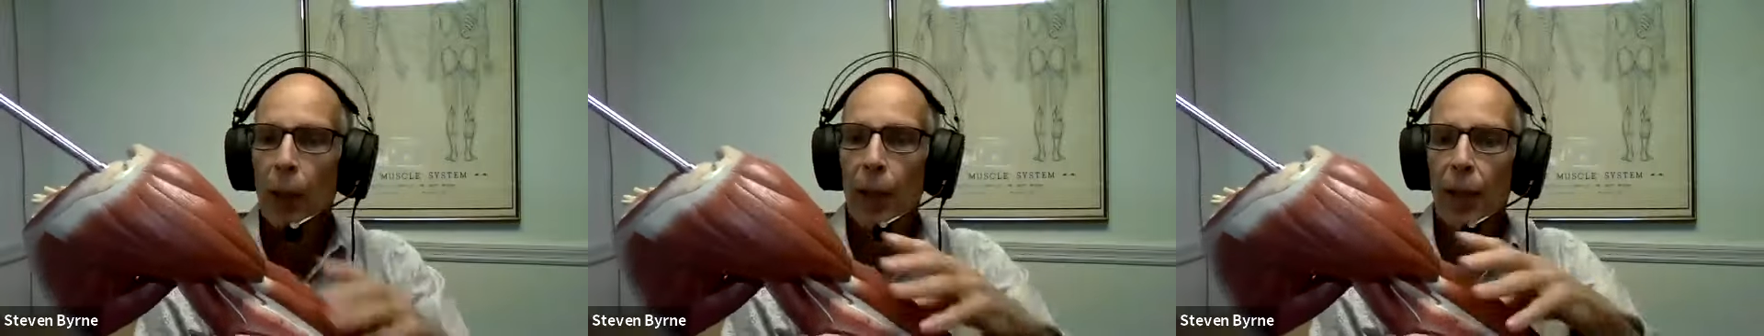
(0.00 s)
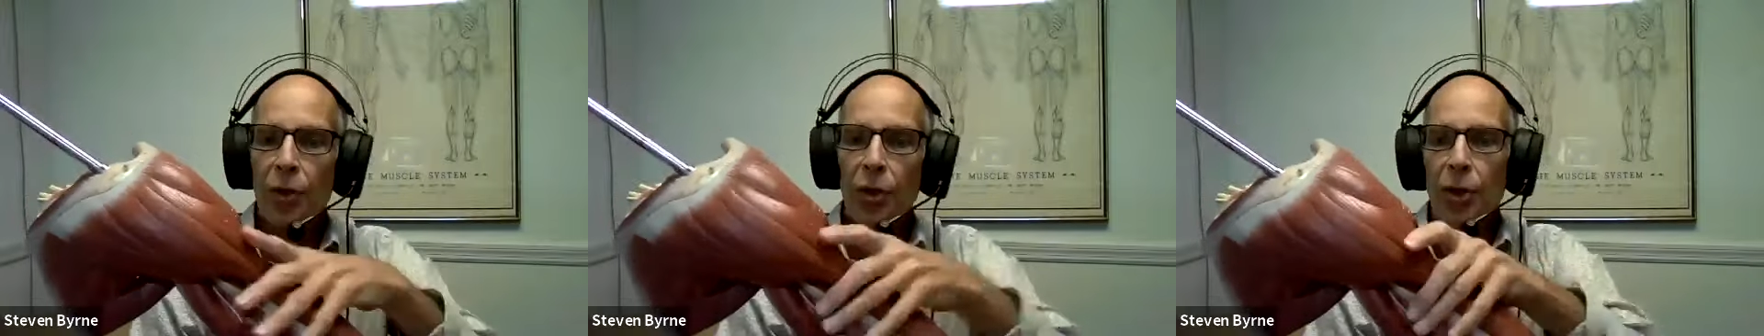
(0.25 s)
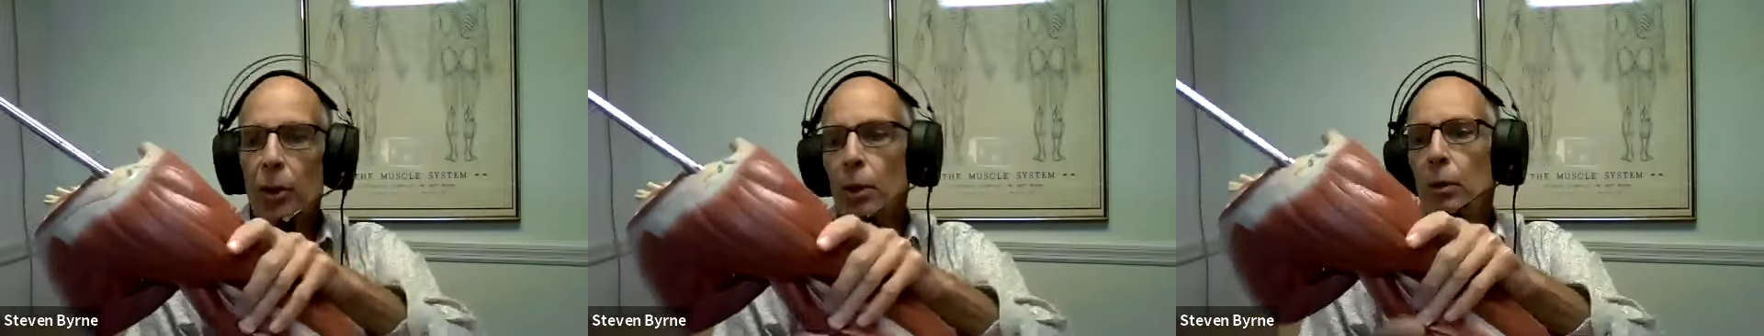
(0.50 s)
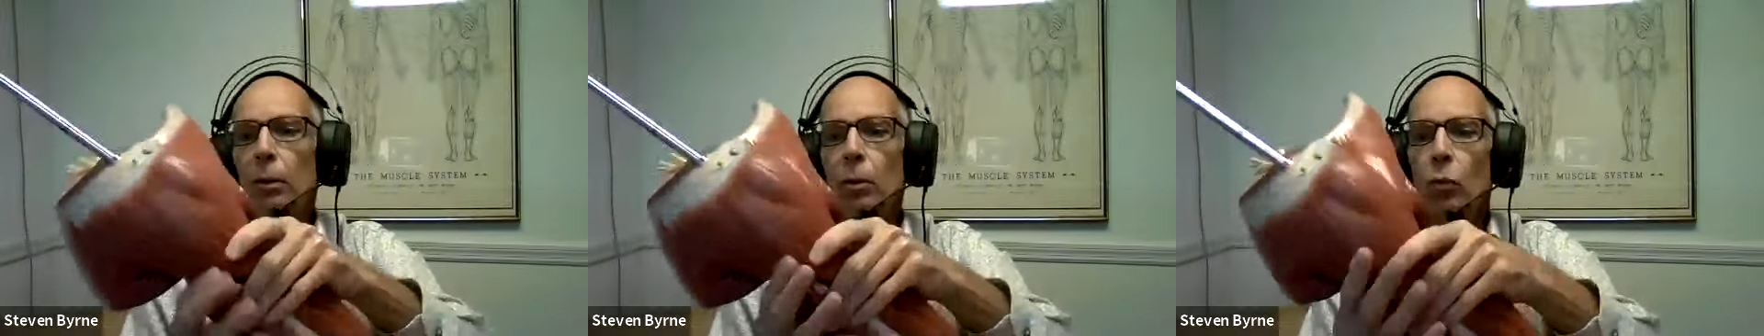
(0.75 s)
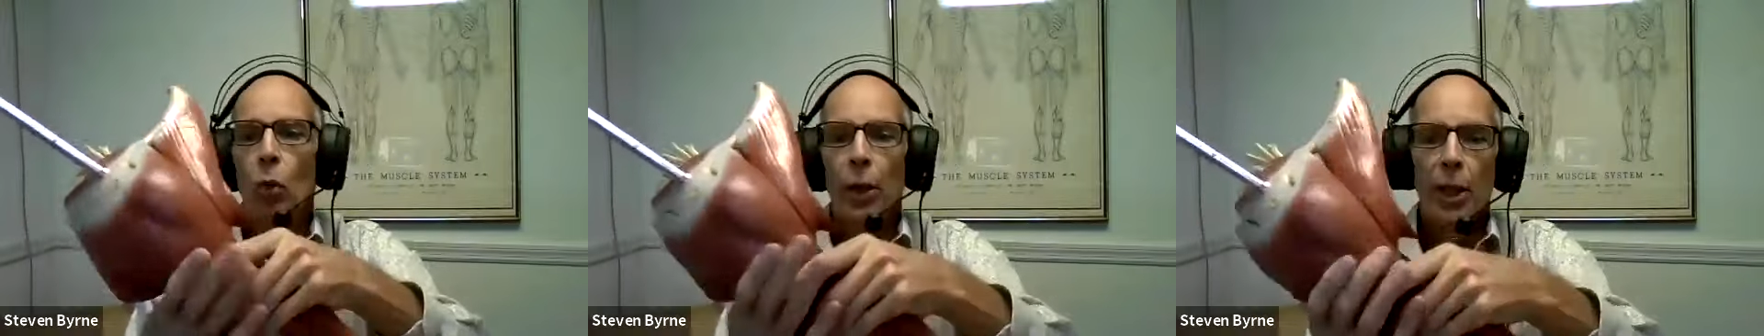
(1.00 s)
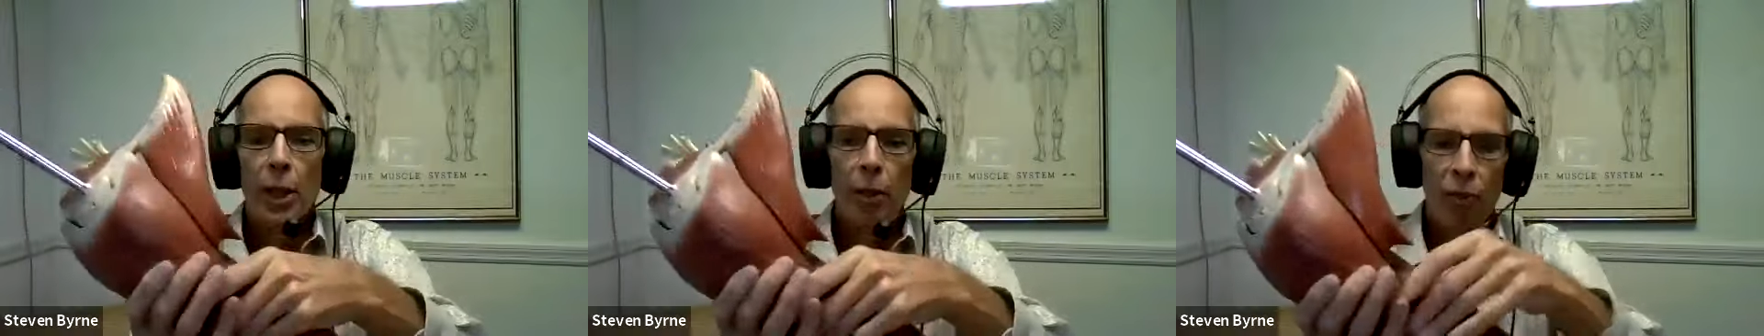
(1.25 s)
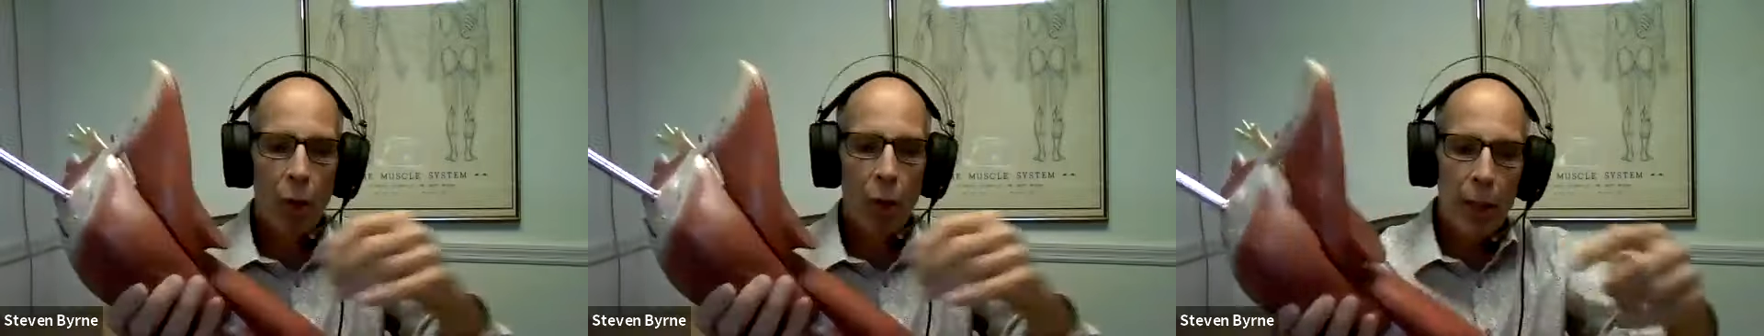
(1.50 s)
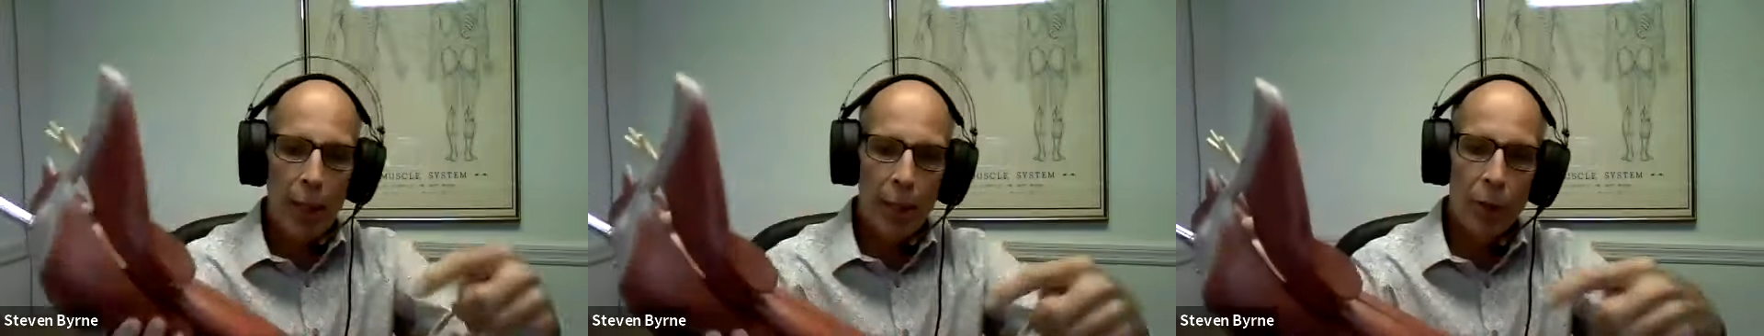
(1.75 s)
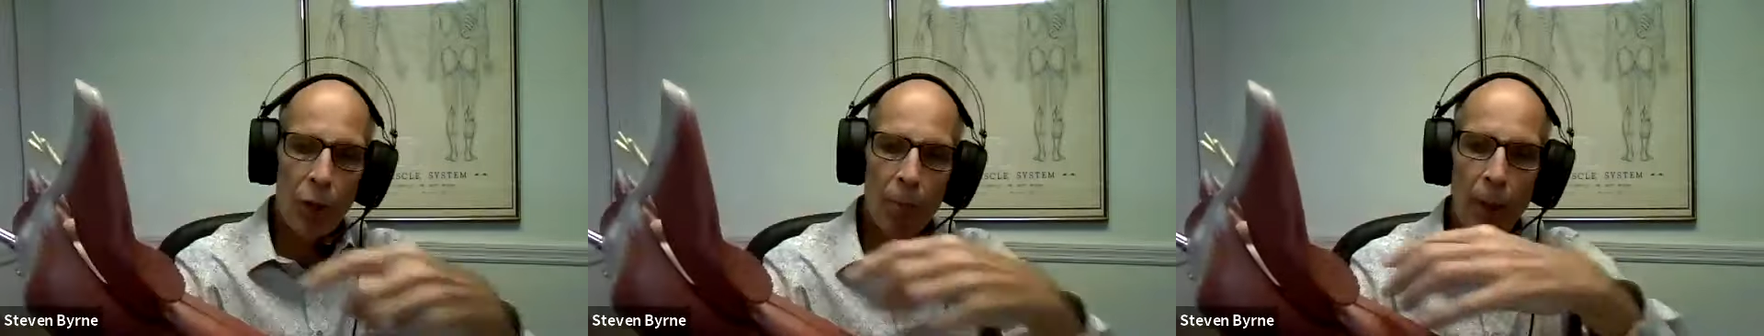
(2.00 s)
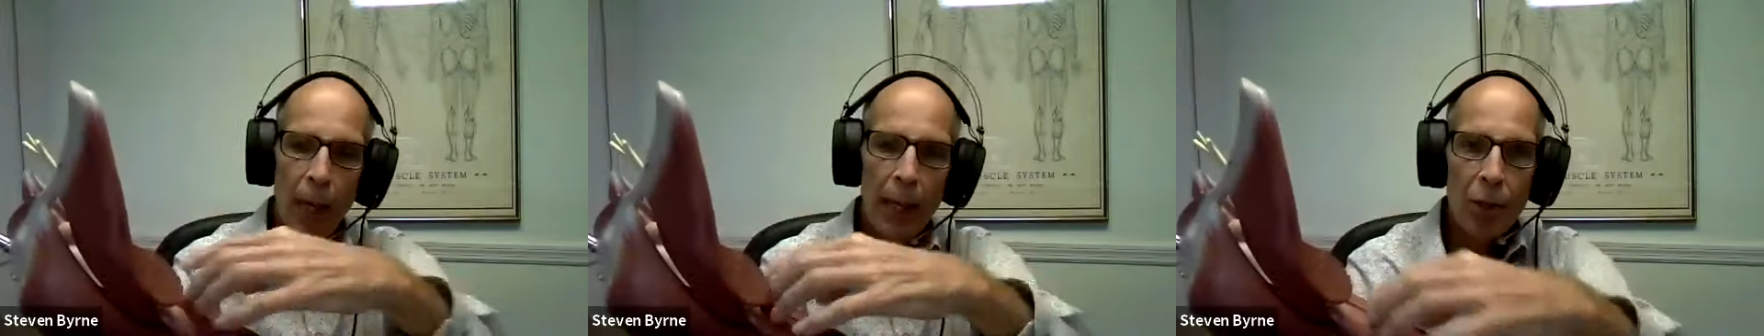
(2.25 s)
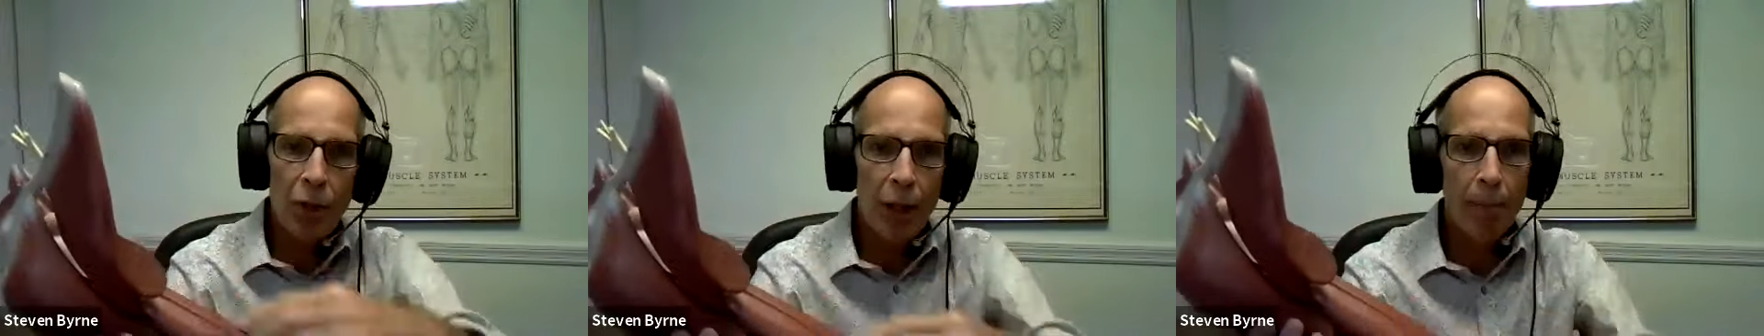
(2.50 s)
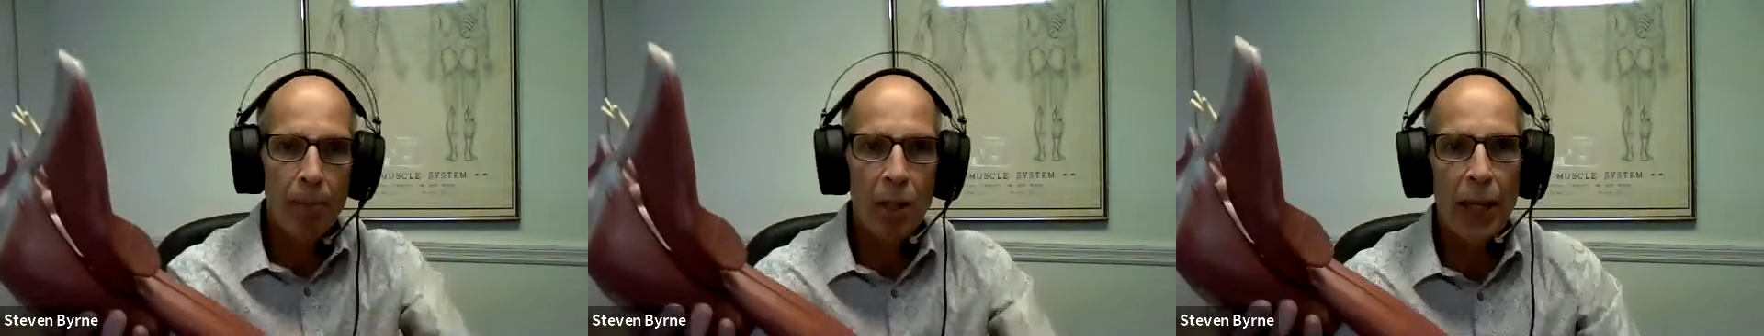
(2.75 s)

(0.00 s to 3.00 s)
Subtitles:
This one in the front is the biceps.